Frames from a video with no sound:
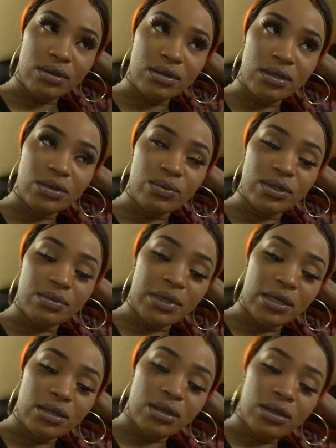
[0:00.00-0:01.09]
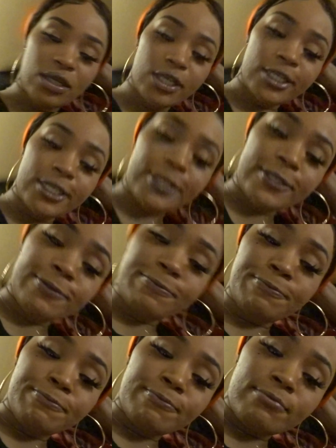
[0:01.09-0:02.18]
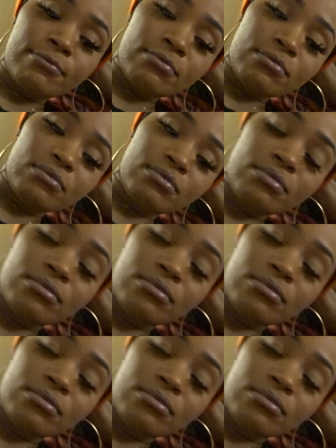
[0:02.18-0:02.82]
Or hey, good with me. You, you tripping right now? Come on.